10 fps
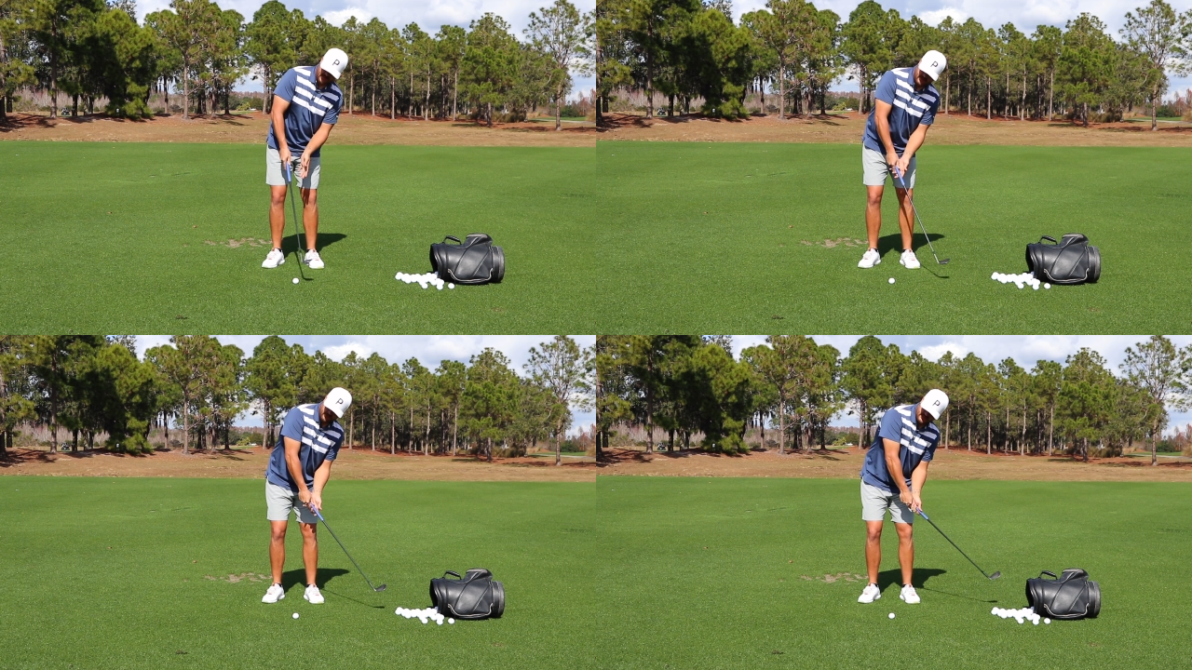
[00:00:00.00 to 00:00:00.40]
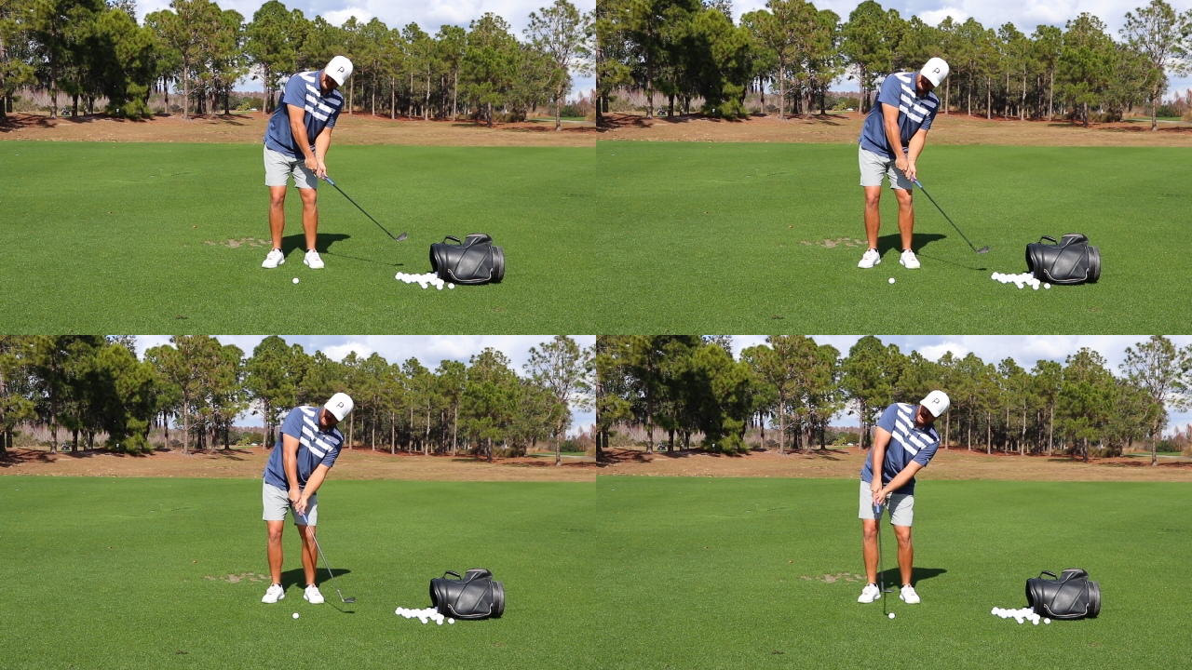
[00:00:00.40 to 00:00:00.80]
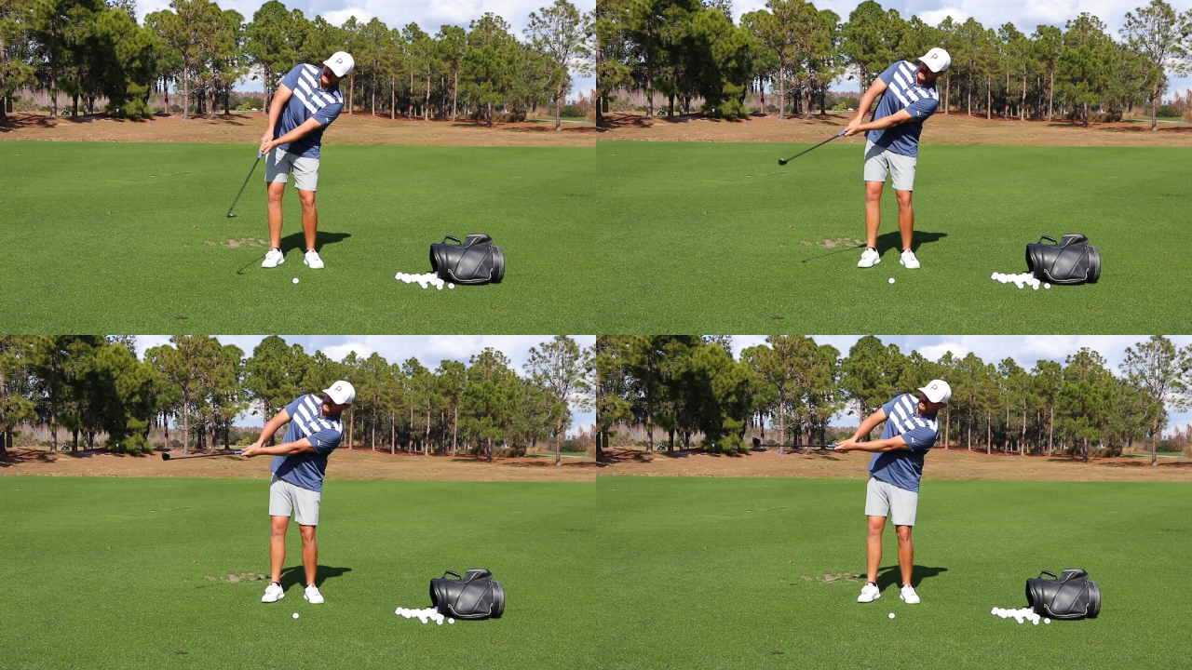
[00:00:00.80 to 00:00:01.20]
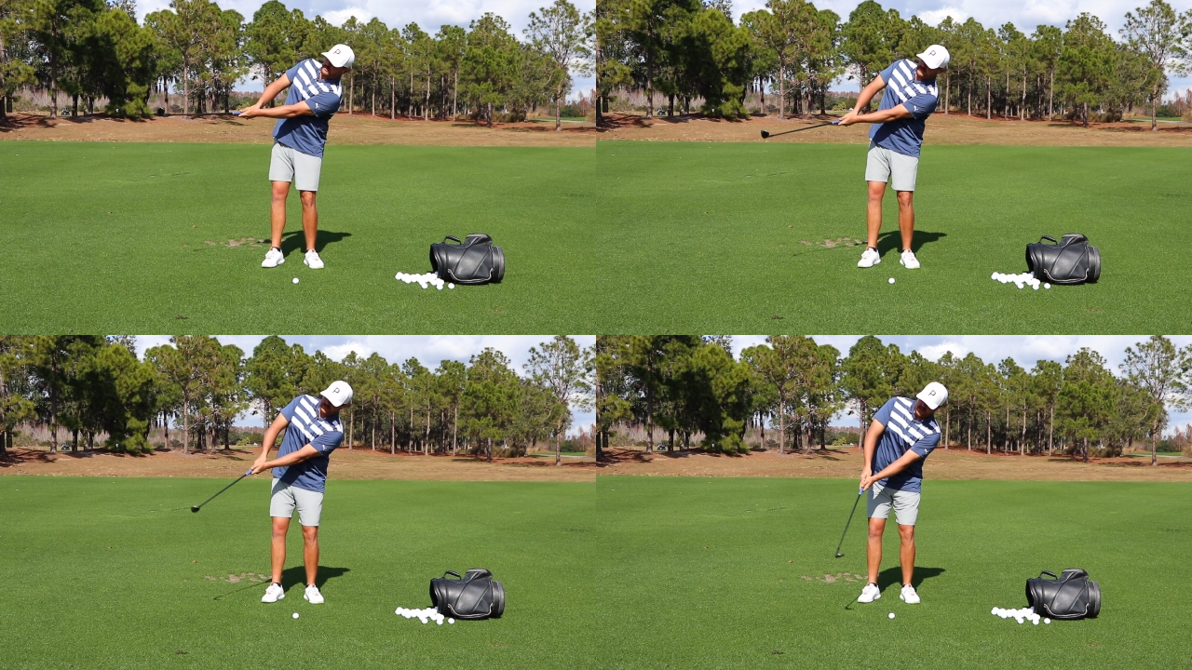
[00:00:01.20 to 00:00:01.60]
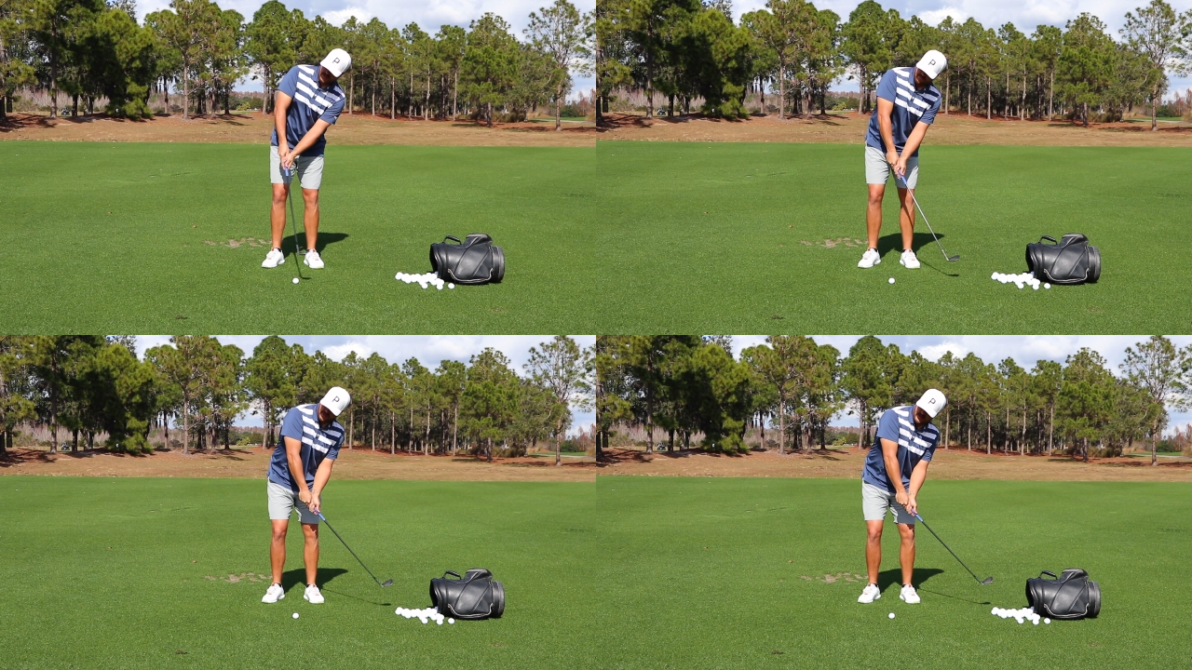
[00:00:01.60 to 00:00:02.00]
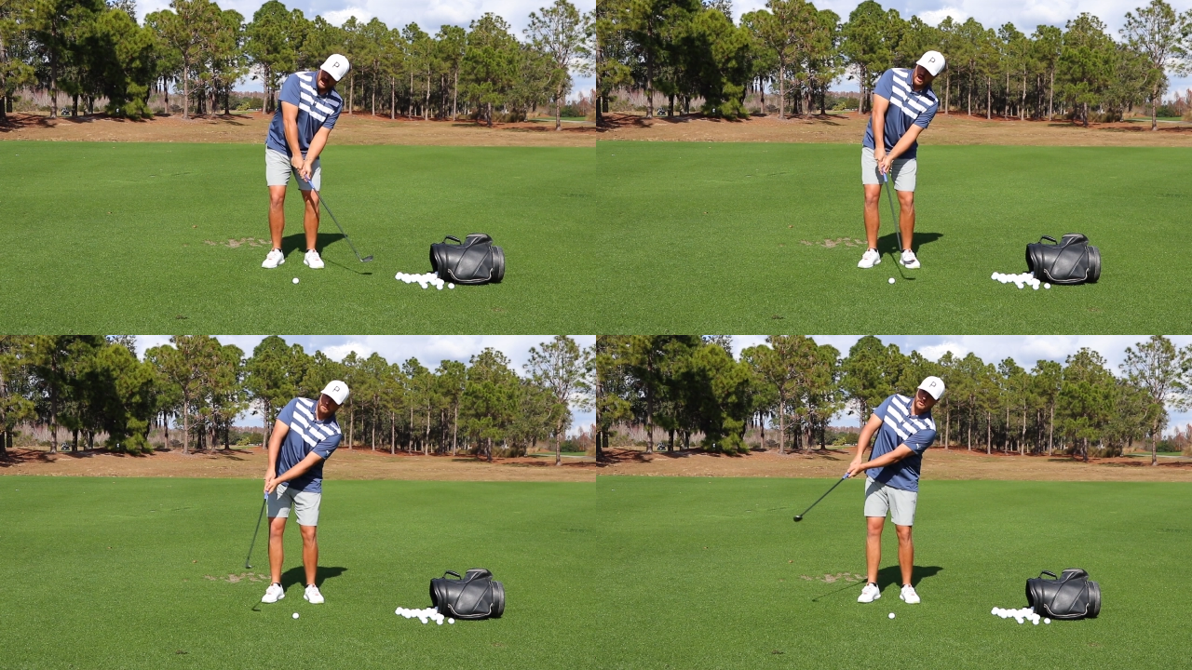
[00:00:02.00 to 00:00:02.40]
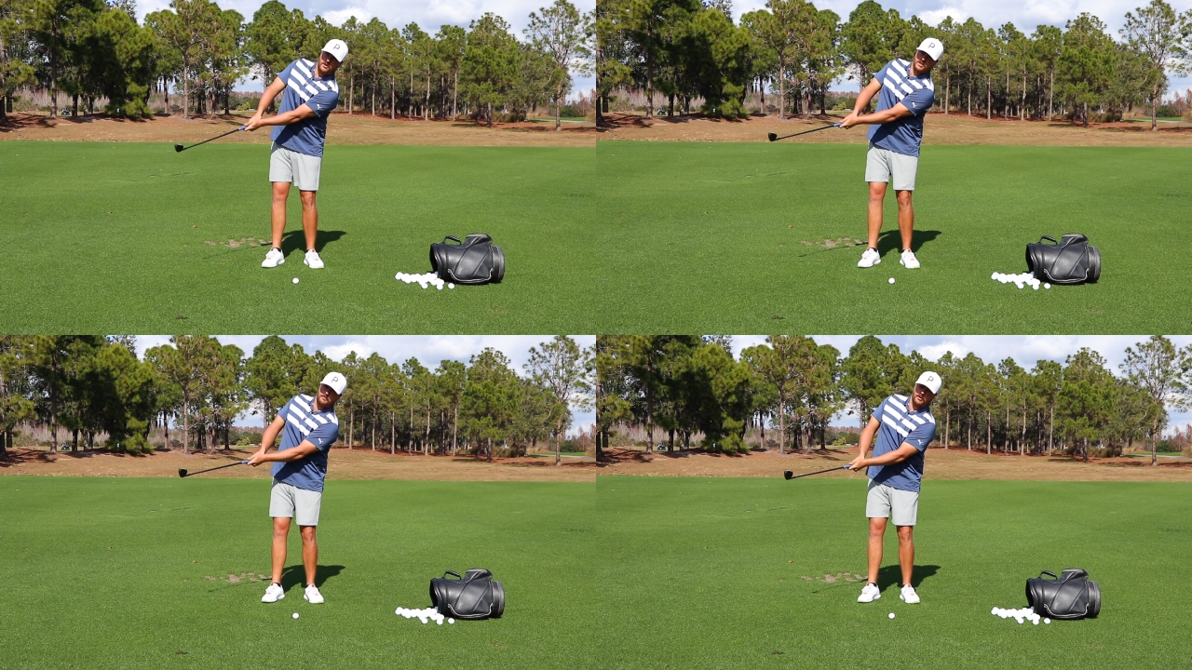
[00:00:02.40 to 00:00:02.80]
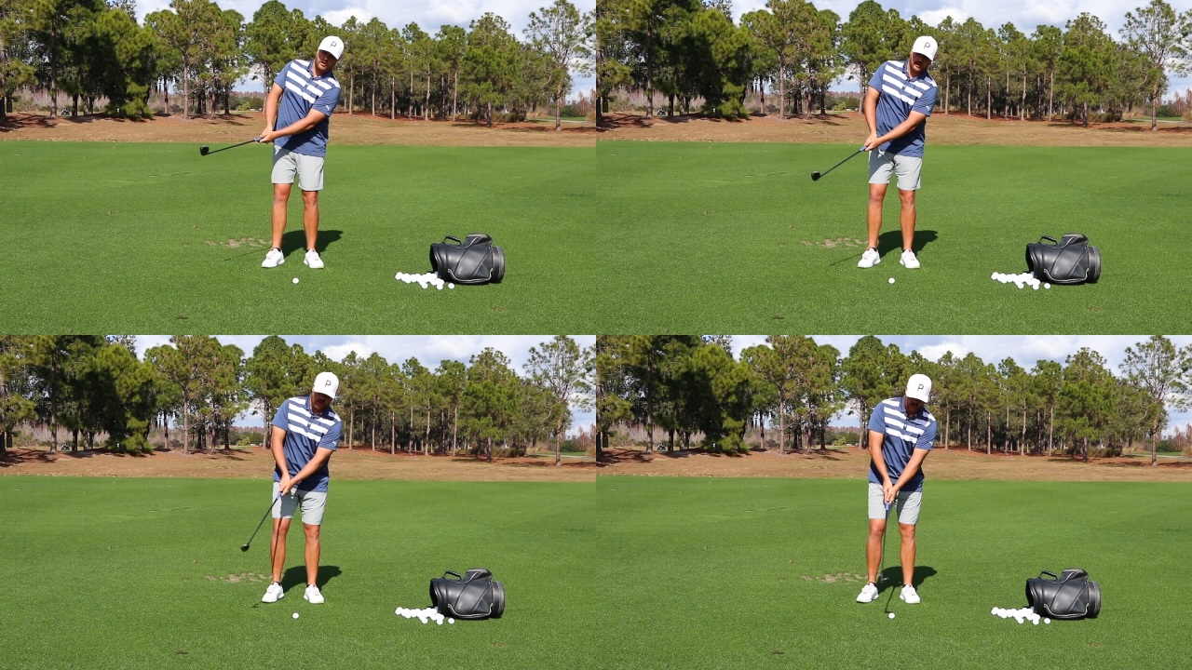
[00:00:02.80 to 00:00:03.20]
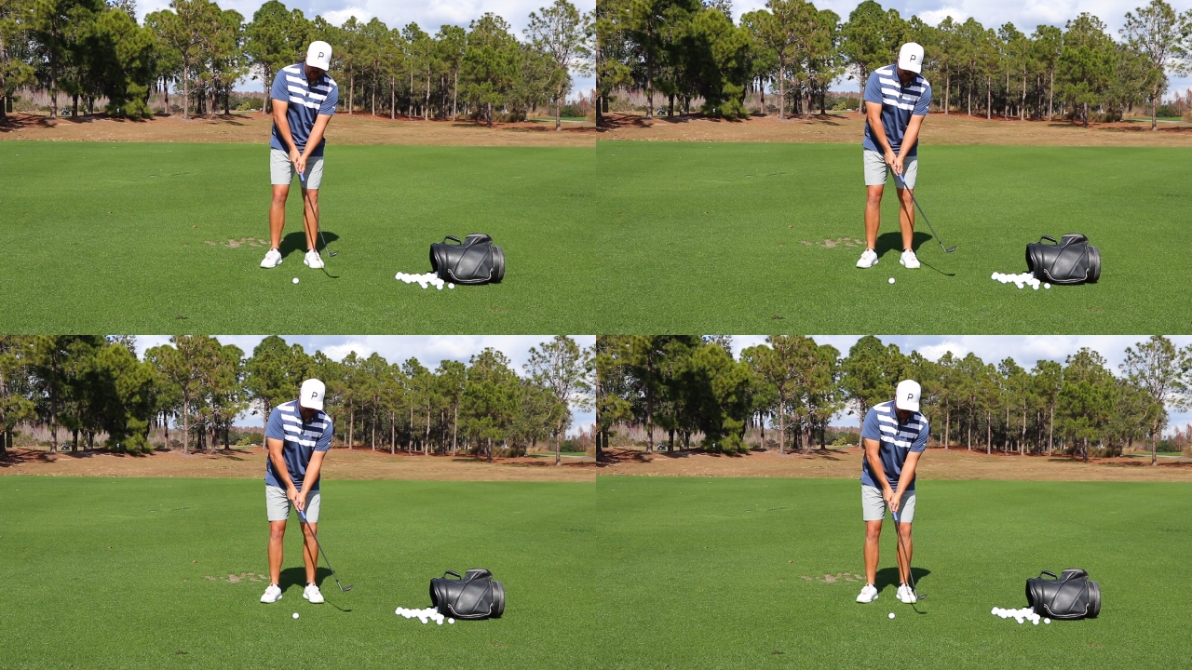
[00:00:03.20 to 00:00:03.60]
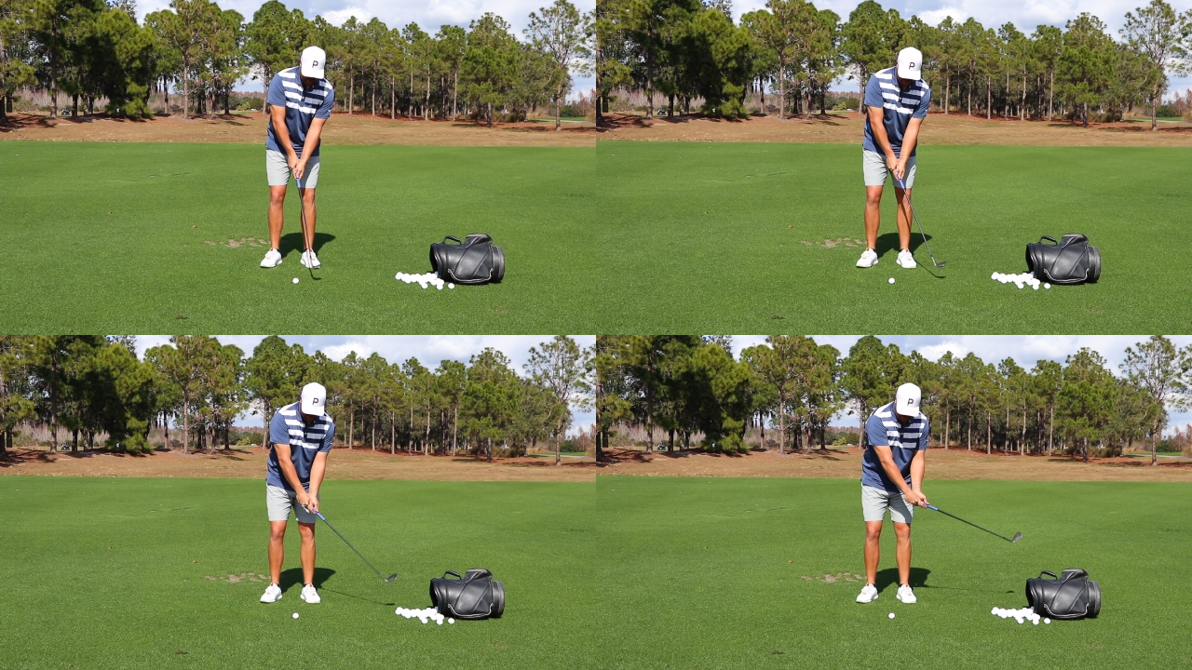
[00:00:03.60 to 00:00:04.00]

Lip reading: (no speaker visible)